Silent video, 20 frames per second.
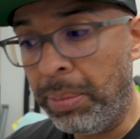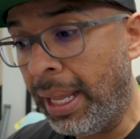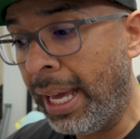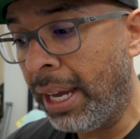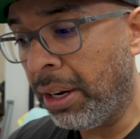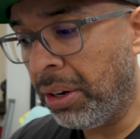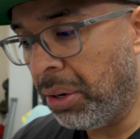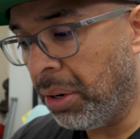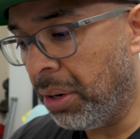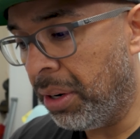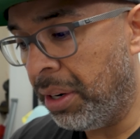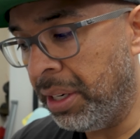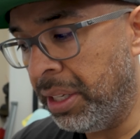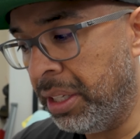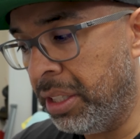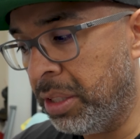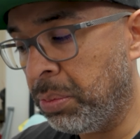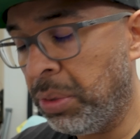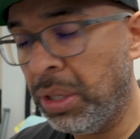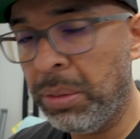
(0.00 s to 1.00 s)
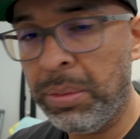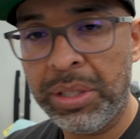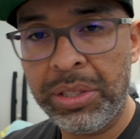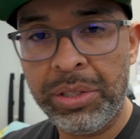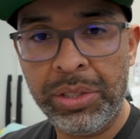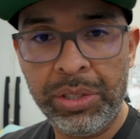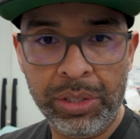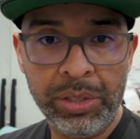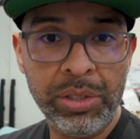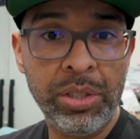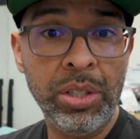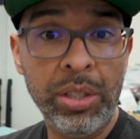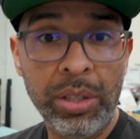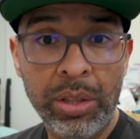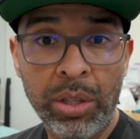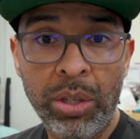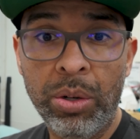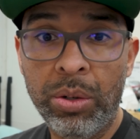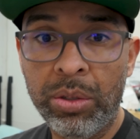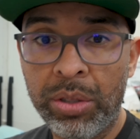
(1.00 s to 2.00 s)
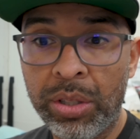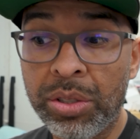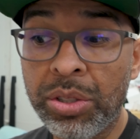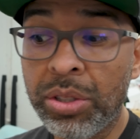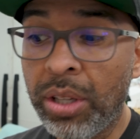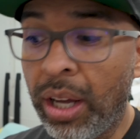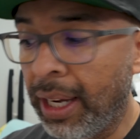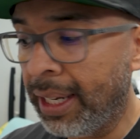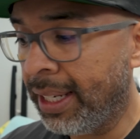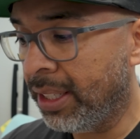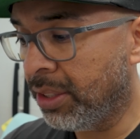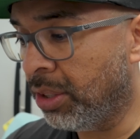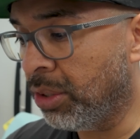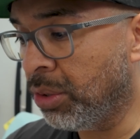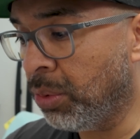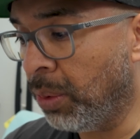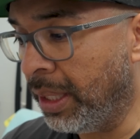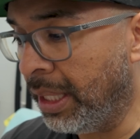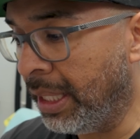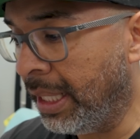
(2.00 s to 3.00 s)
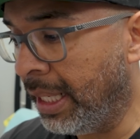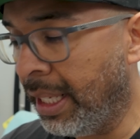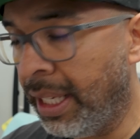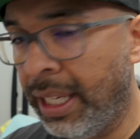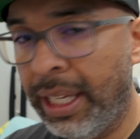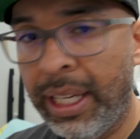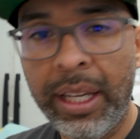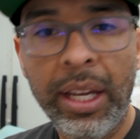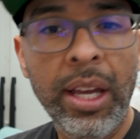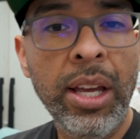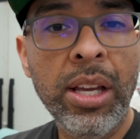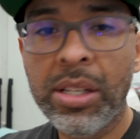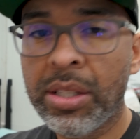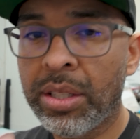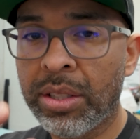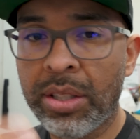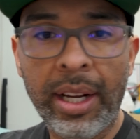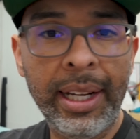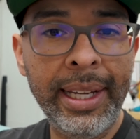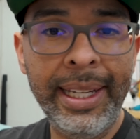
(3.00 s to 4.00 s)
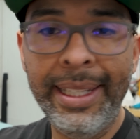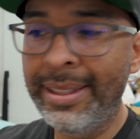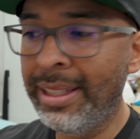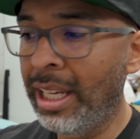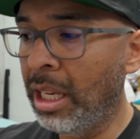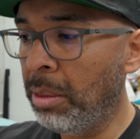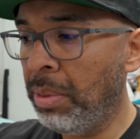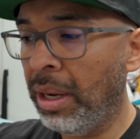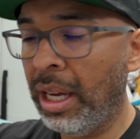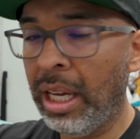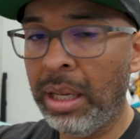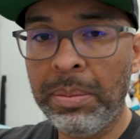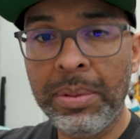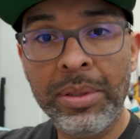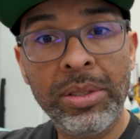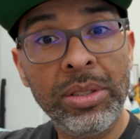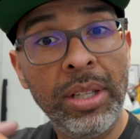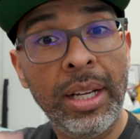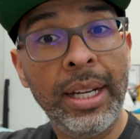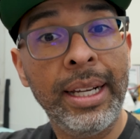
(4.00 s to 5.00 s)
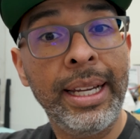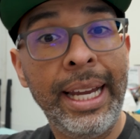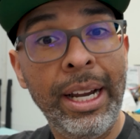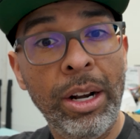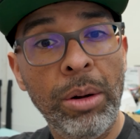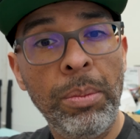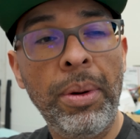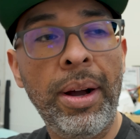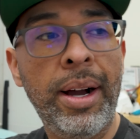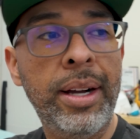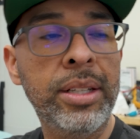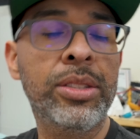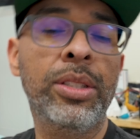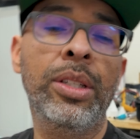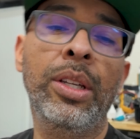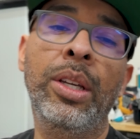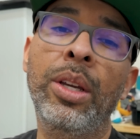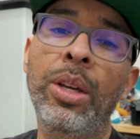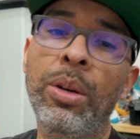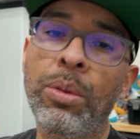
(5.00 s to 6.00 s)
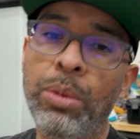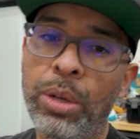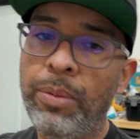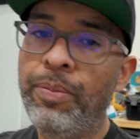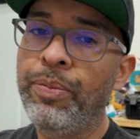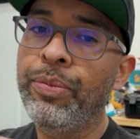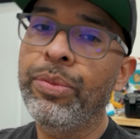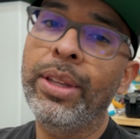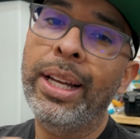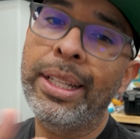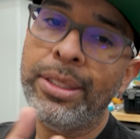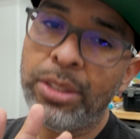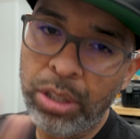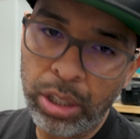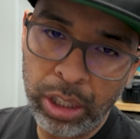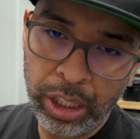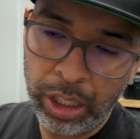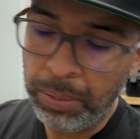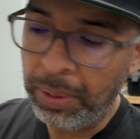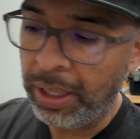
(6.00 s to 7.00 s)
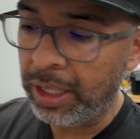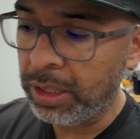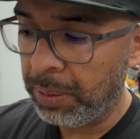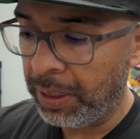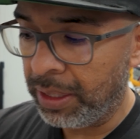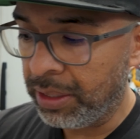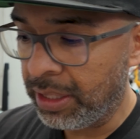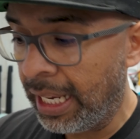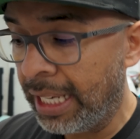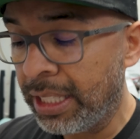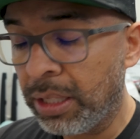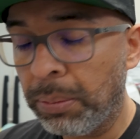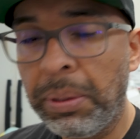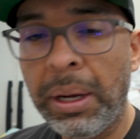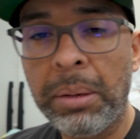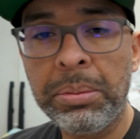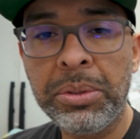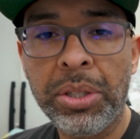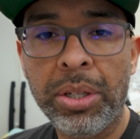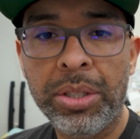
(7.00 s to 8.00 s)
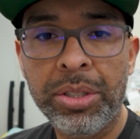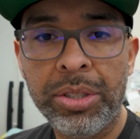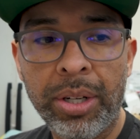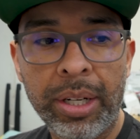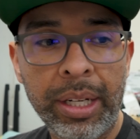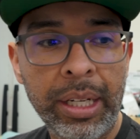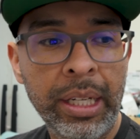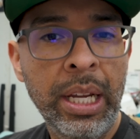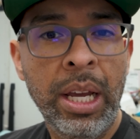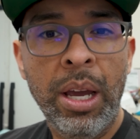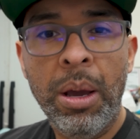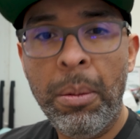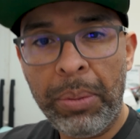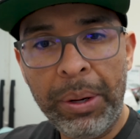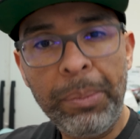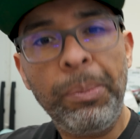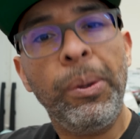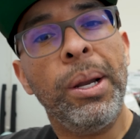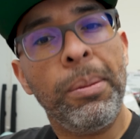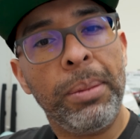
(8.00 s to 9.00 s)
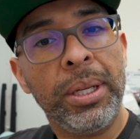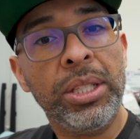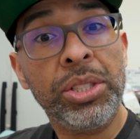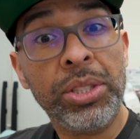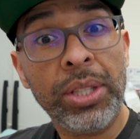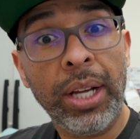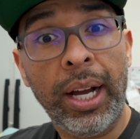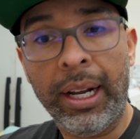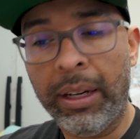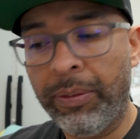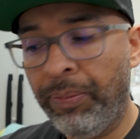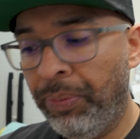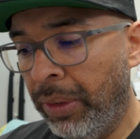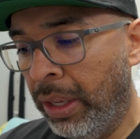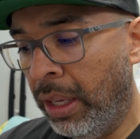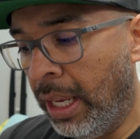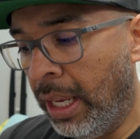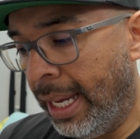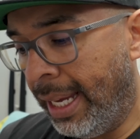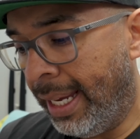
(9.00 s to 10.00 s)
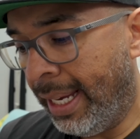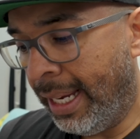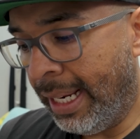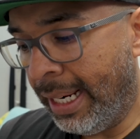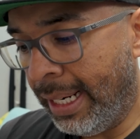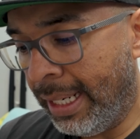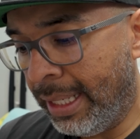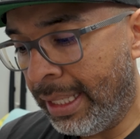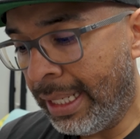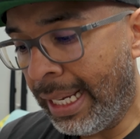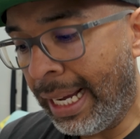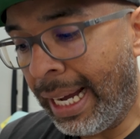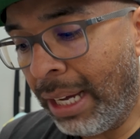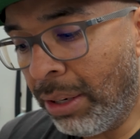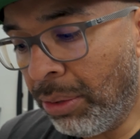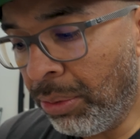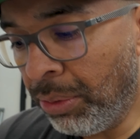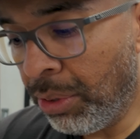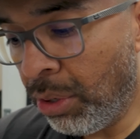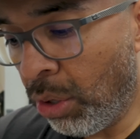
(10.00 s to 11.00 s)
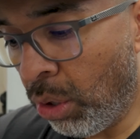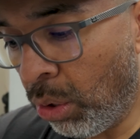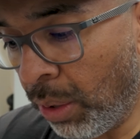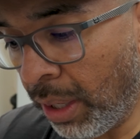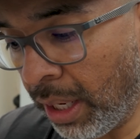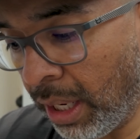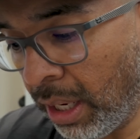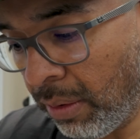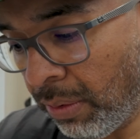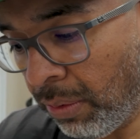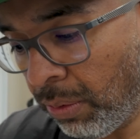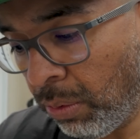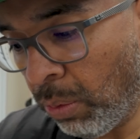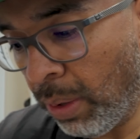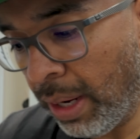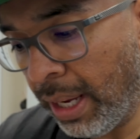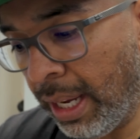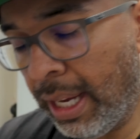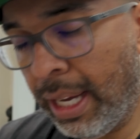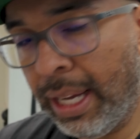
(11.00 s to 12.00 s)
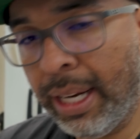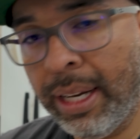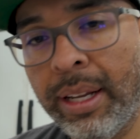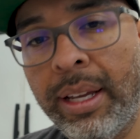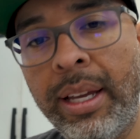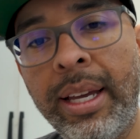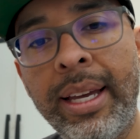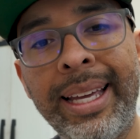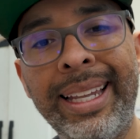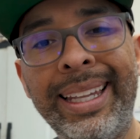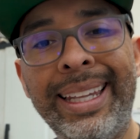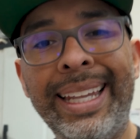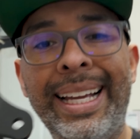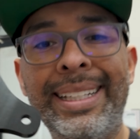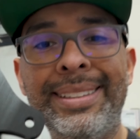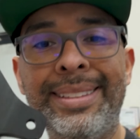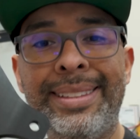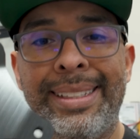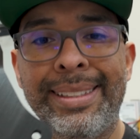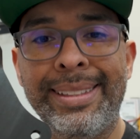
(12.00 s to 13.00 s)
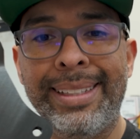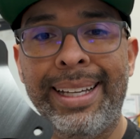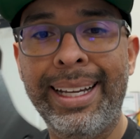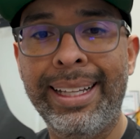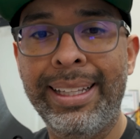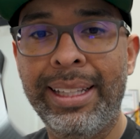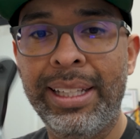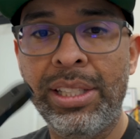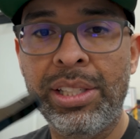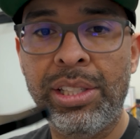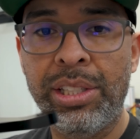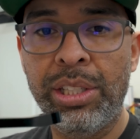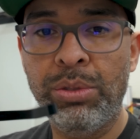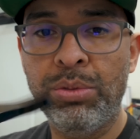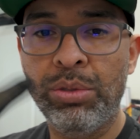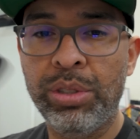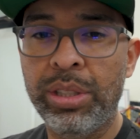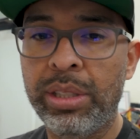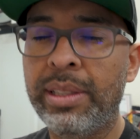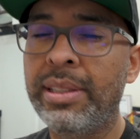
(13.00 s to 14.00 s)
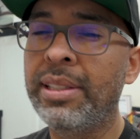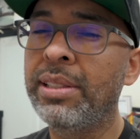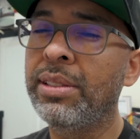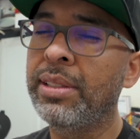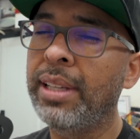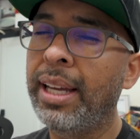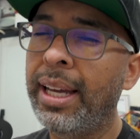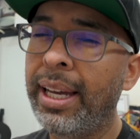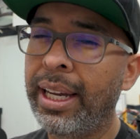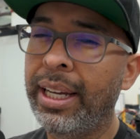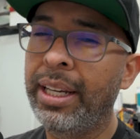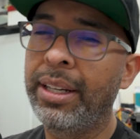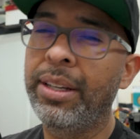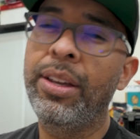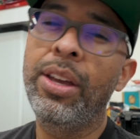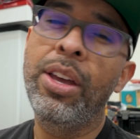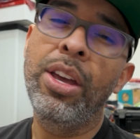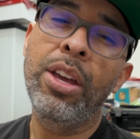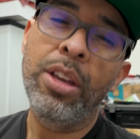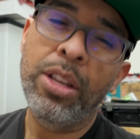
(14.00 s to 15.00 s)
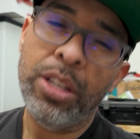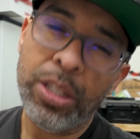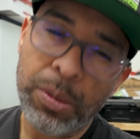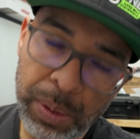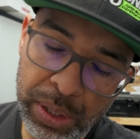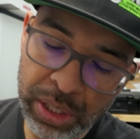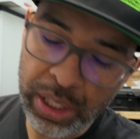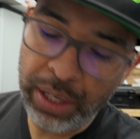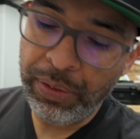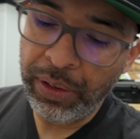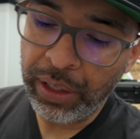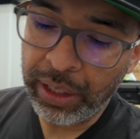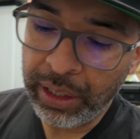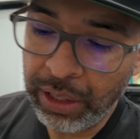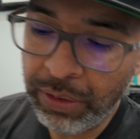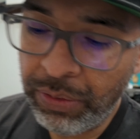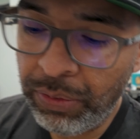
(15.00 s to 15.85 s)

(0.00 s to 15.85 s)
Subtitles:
black car is pretty much just the stock SR20DE, stock intake pipe, stock airbox. Well, not stock airbox because it has a pop charger on it, but pretty much stock. And I don't know if when Lance designed this was designed specifically